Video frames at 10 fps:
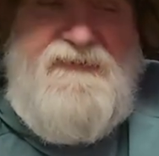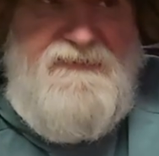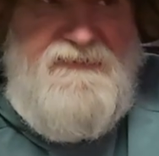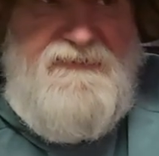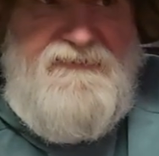
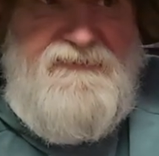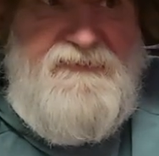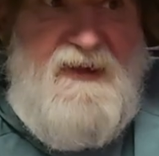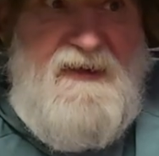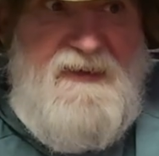
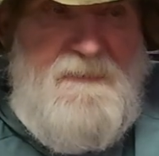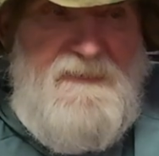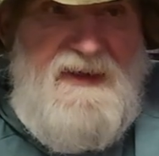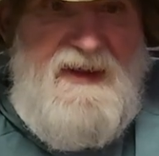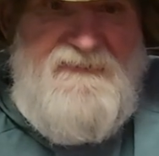is
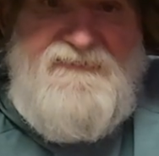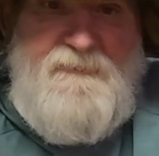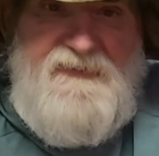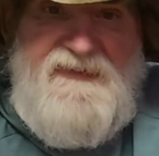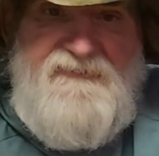it has
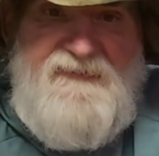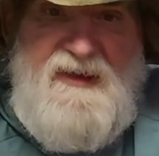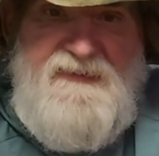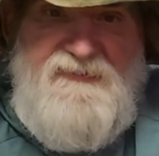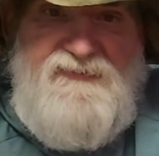something
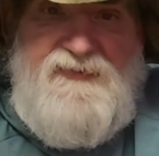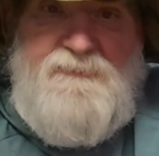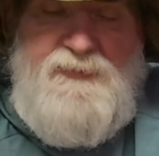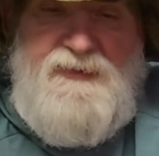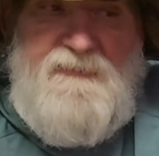inside that you
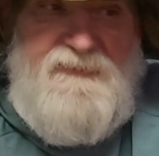can put up